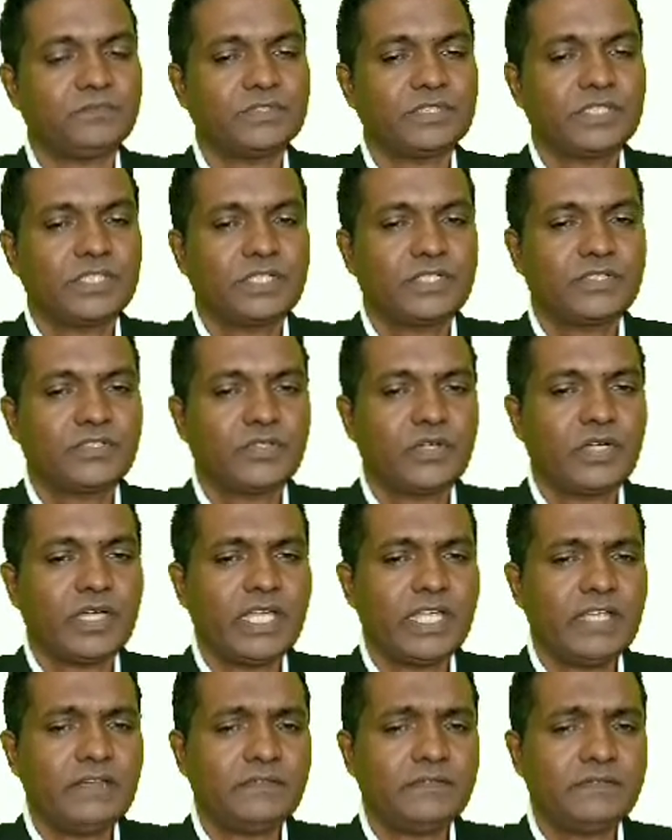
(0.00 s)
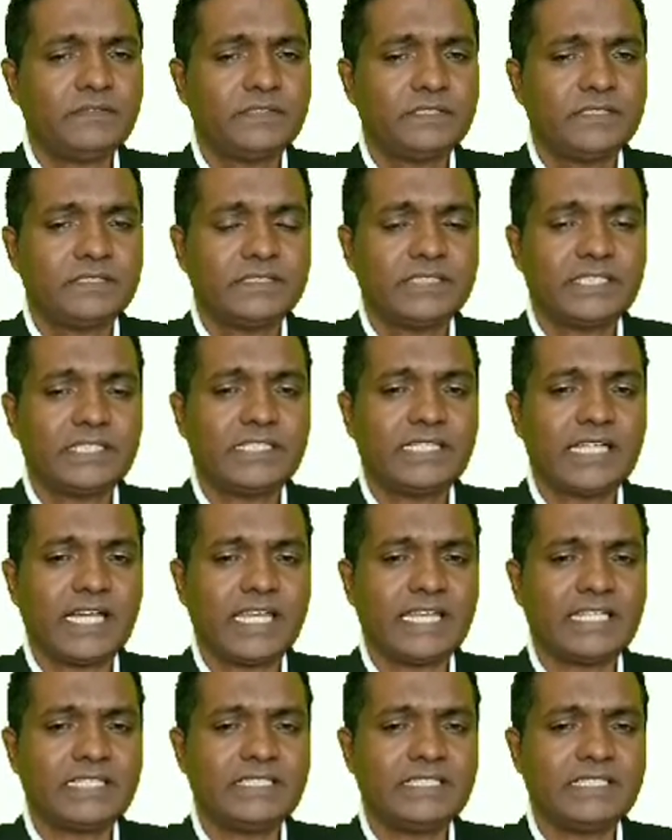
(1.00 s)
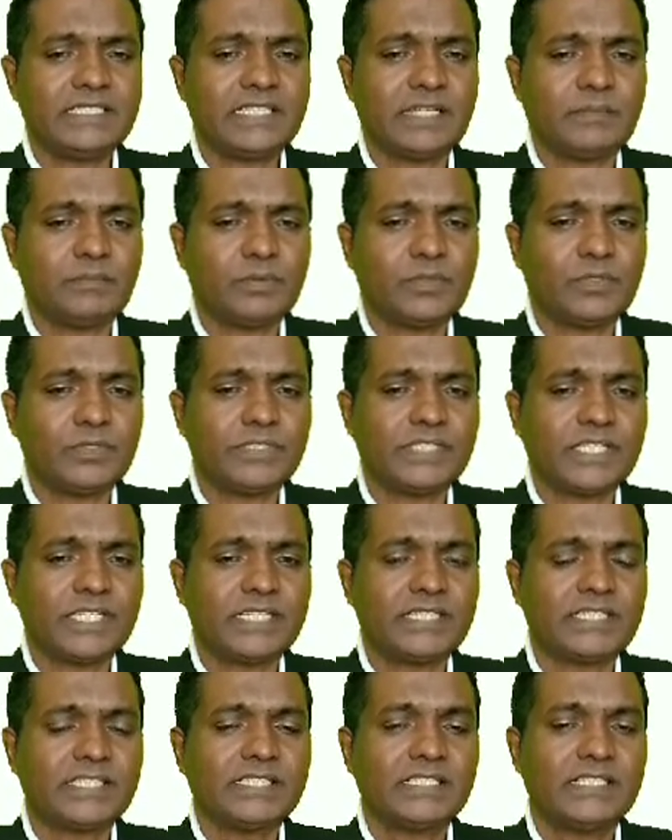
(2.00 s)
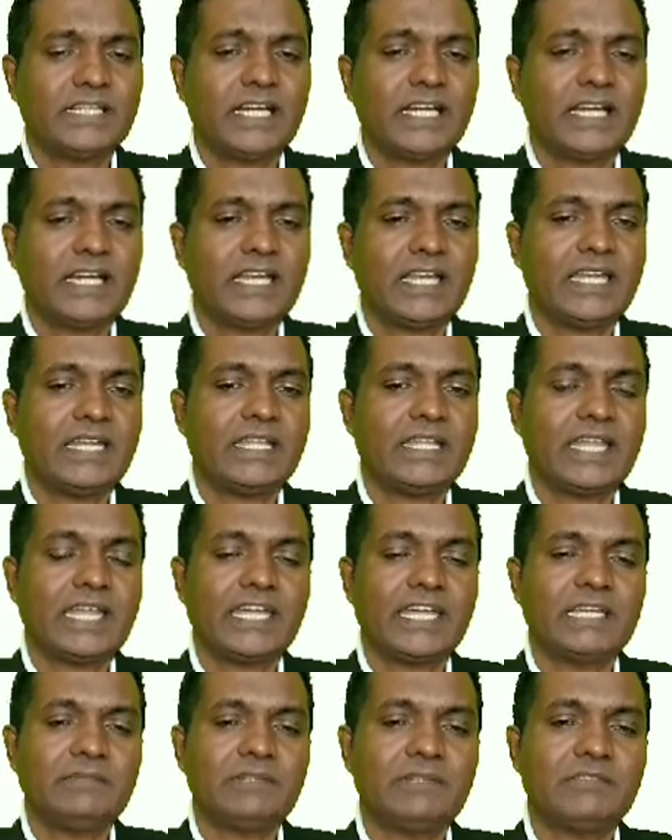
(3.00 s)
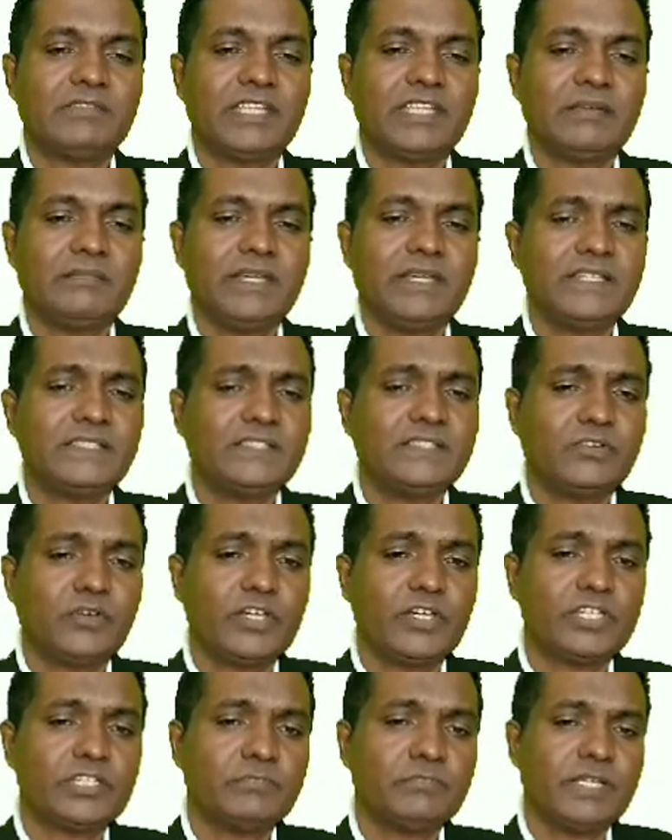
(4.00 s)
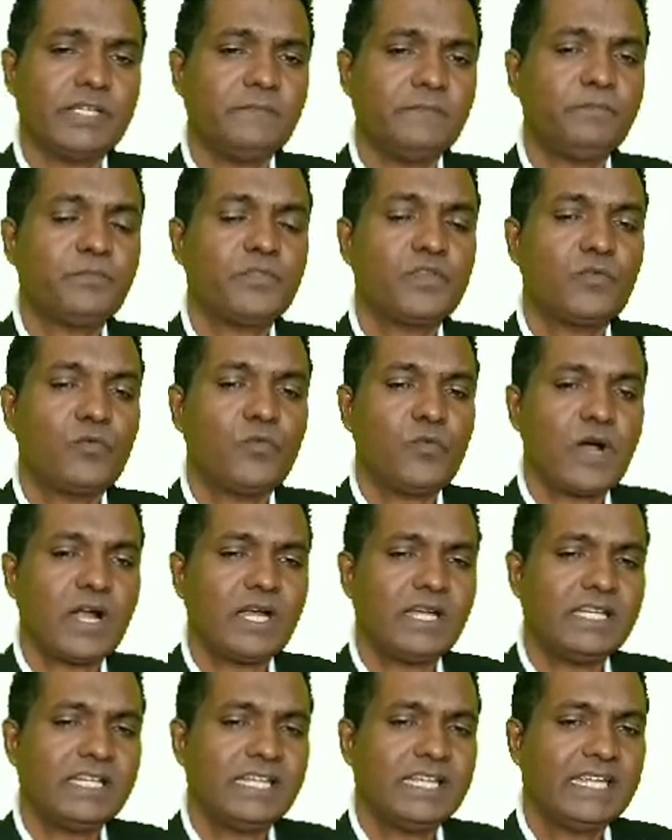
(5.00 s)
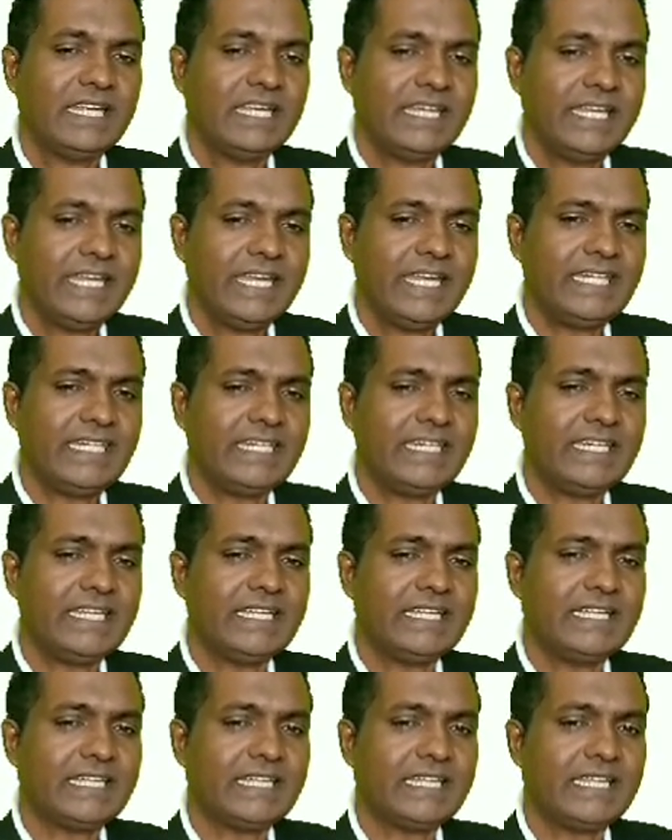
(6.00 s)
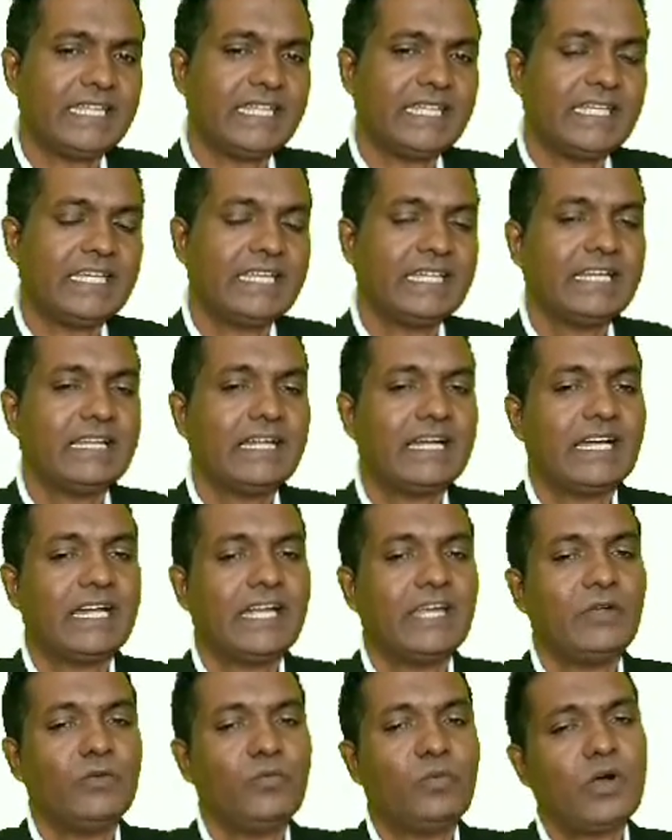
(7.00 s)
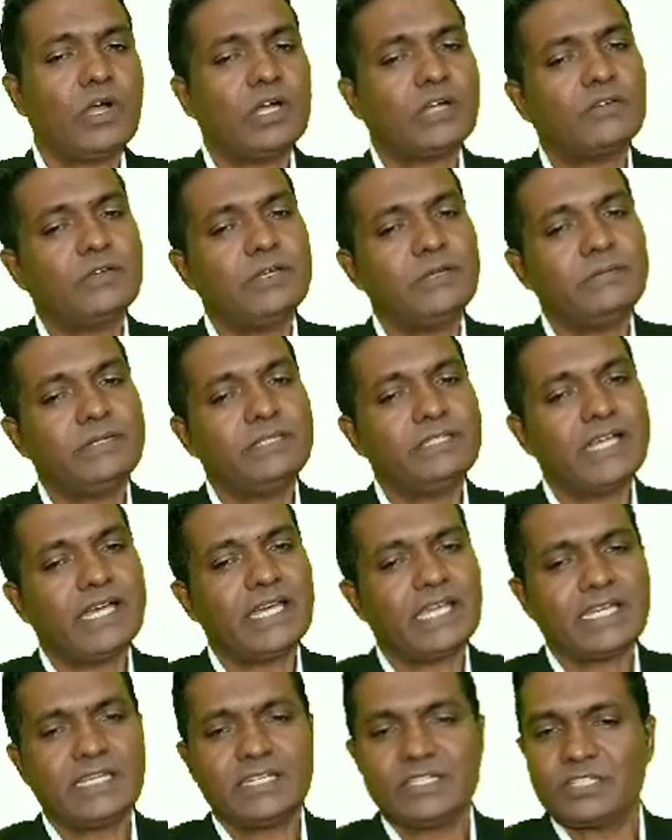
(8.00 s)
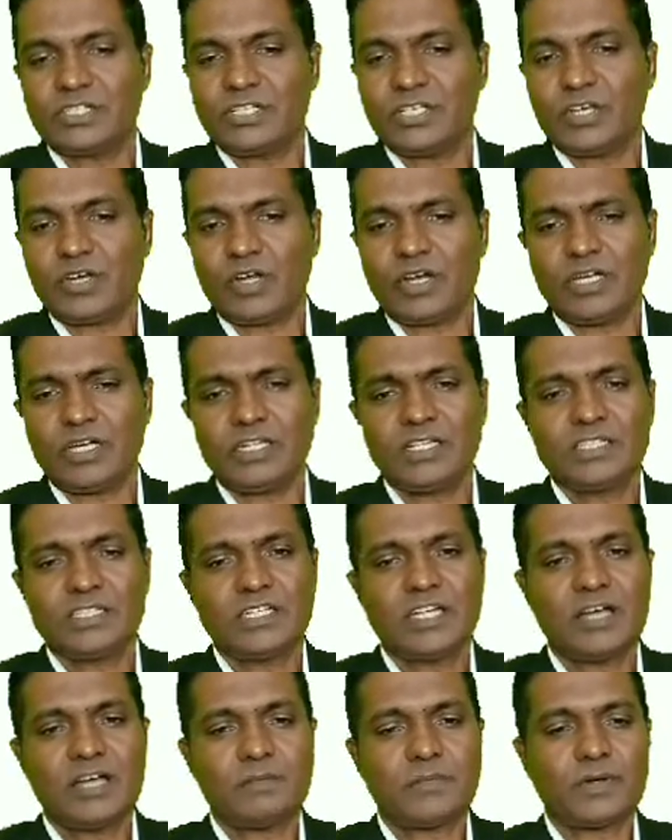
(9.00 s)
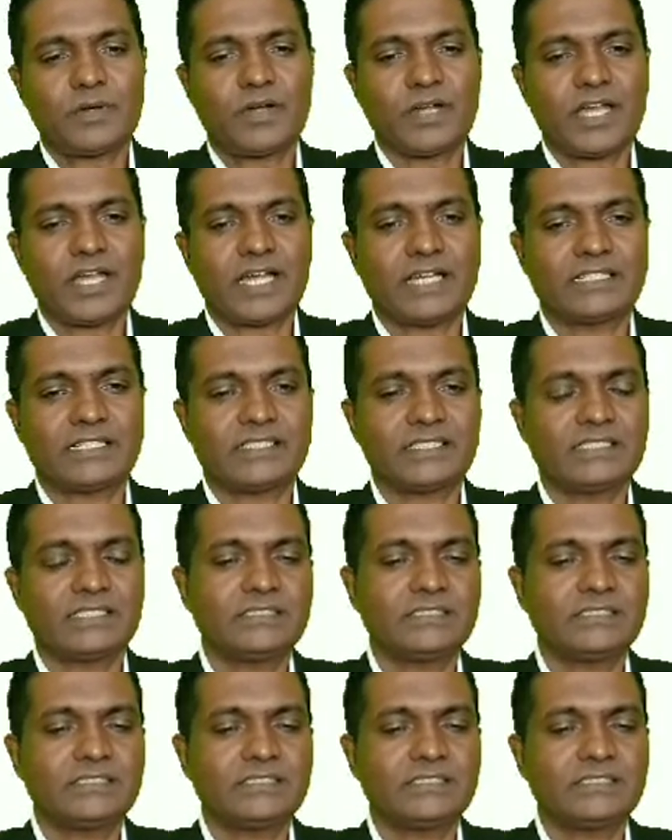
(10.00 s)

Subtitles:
So if the direction is opposite and the angle between them is going to be 180 degree, and what will be their dot product?